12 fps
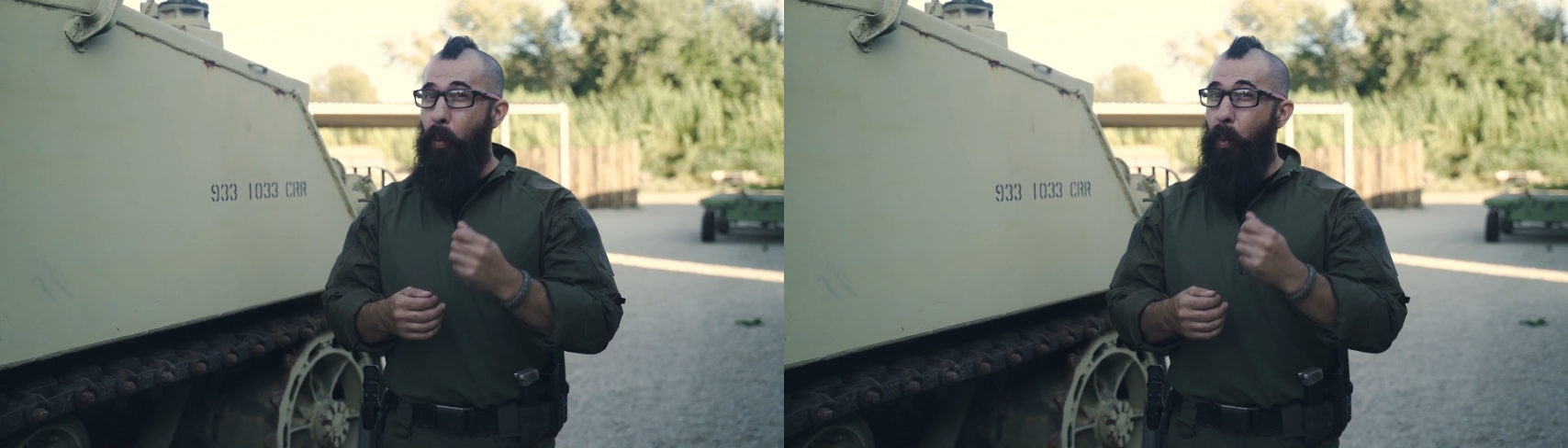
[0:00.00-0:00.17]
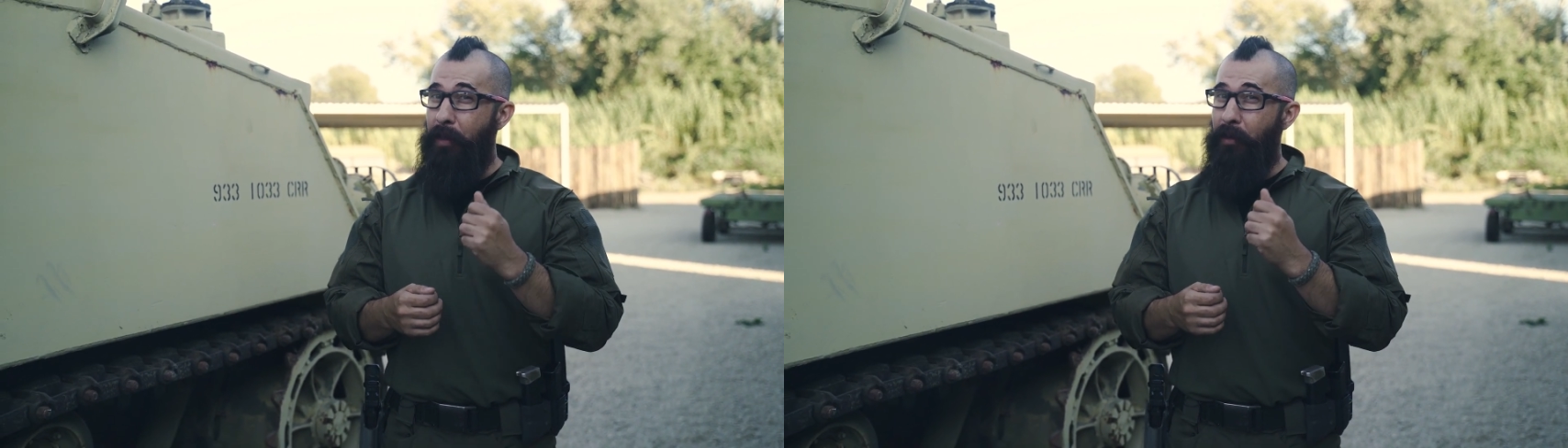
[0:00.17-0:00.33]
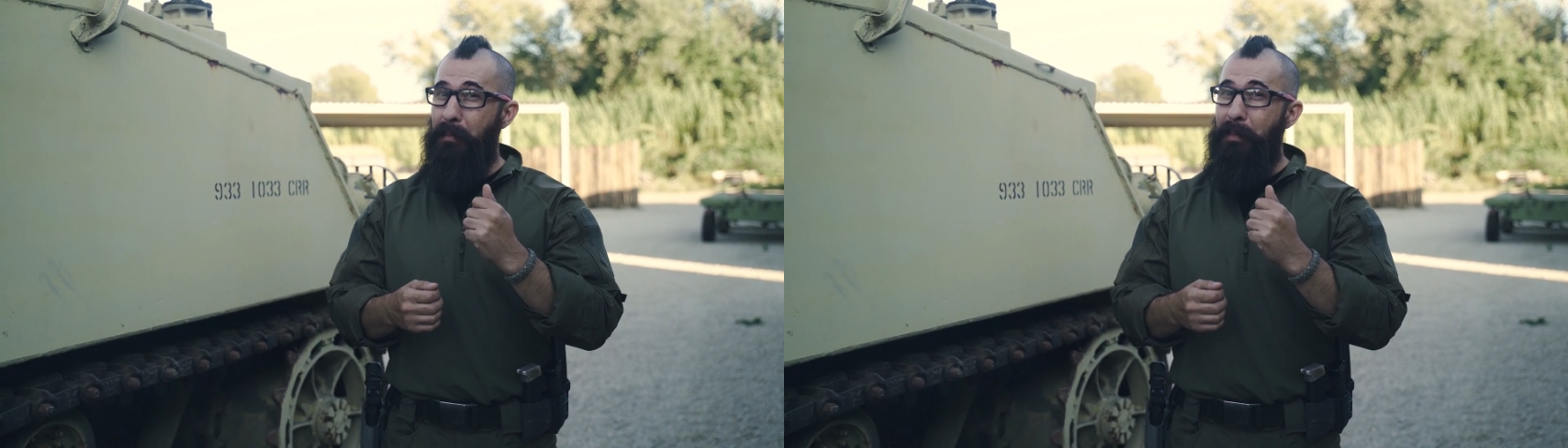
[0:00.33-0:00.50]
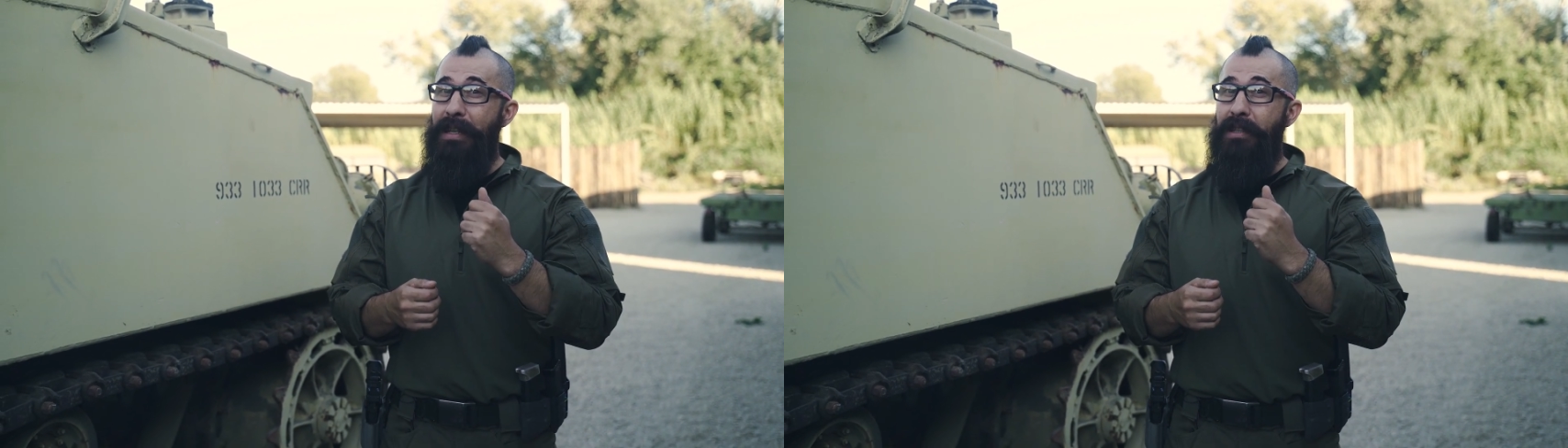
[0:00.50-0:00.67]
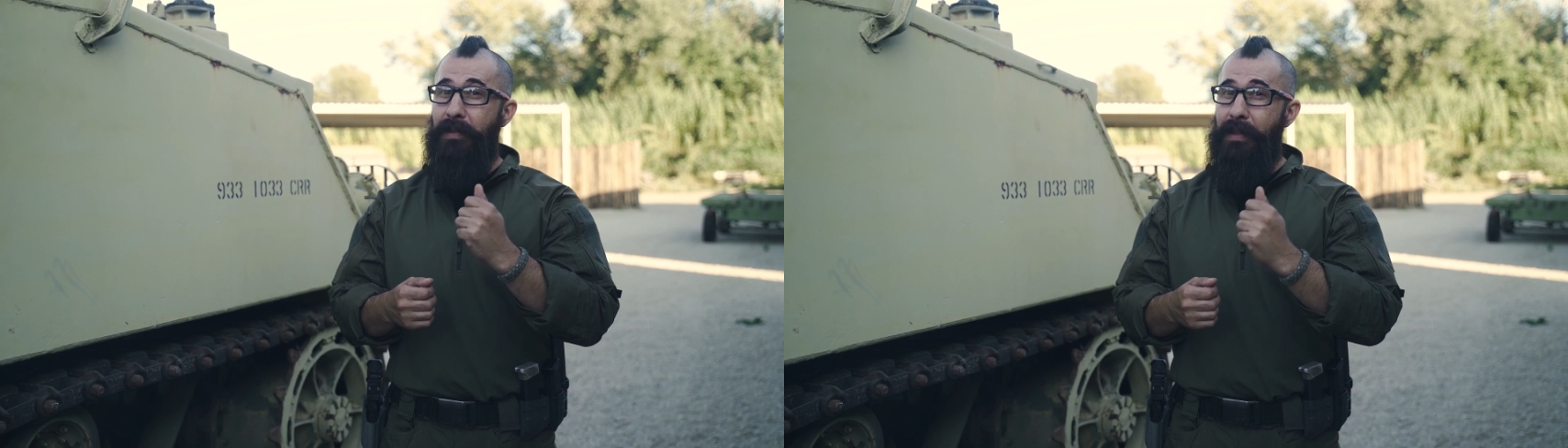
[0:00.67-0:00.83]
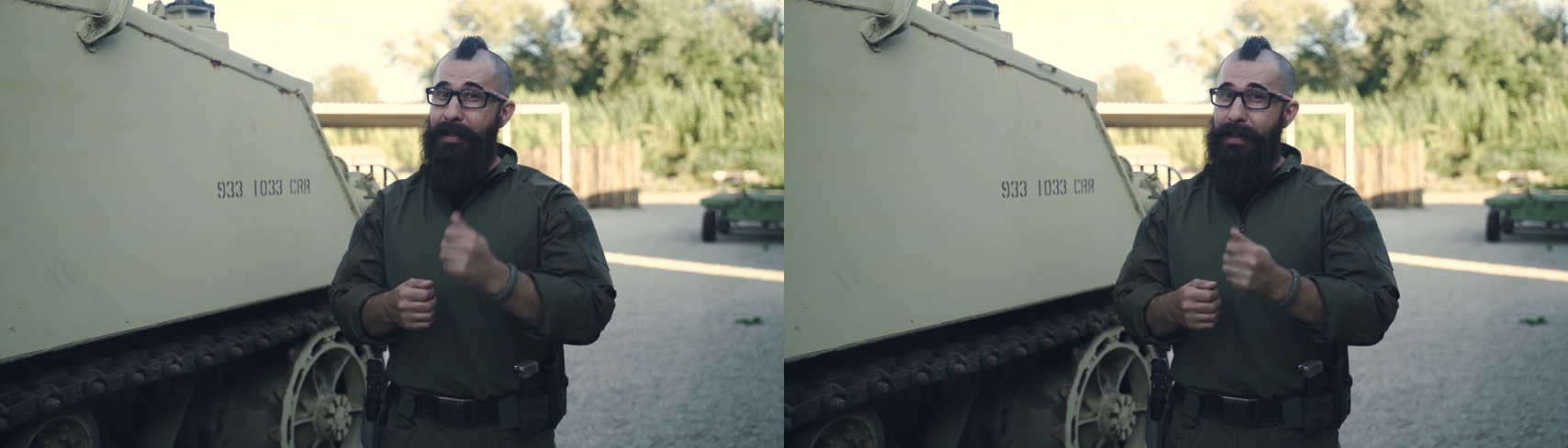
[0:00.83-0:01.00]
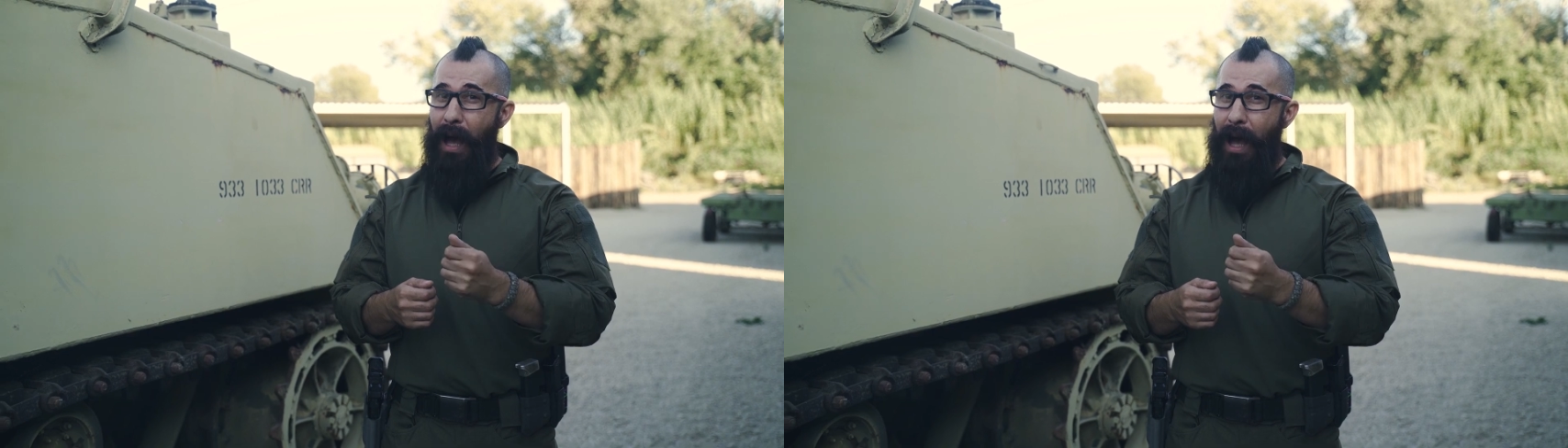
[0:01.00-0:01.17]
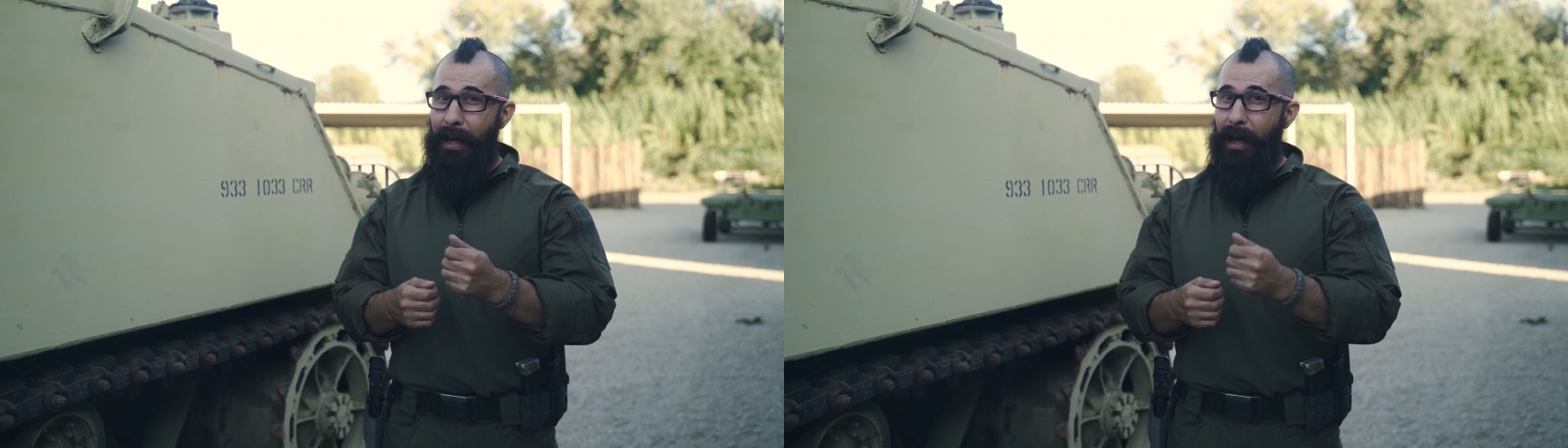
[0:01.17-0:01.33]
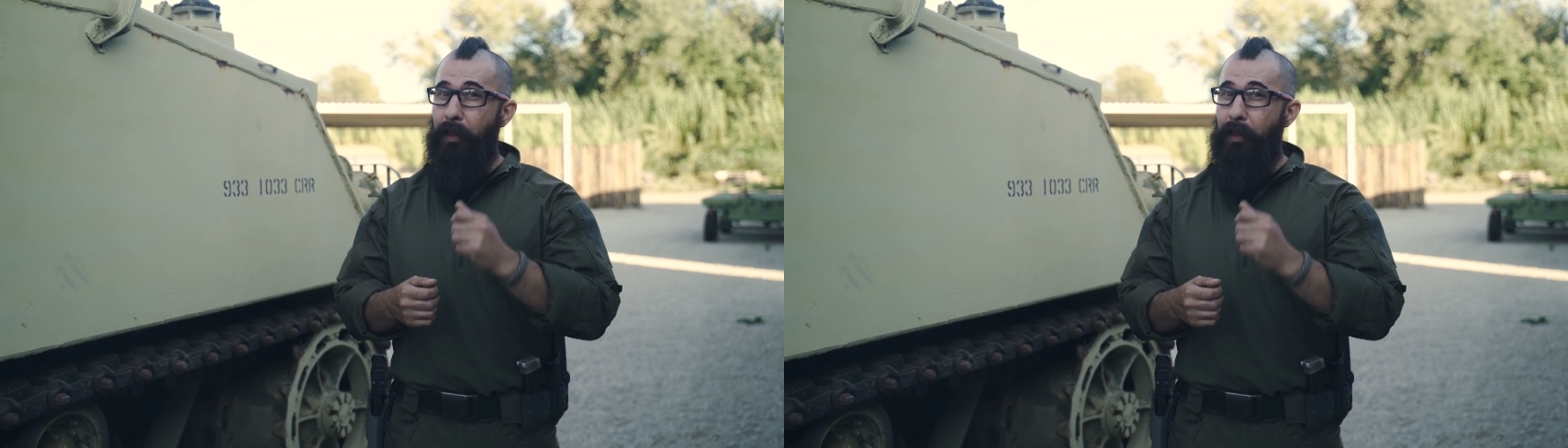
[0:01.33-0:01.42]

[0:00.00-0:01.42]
whether it be to the dot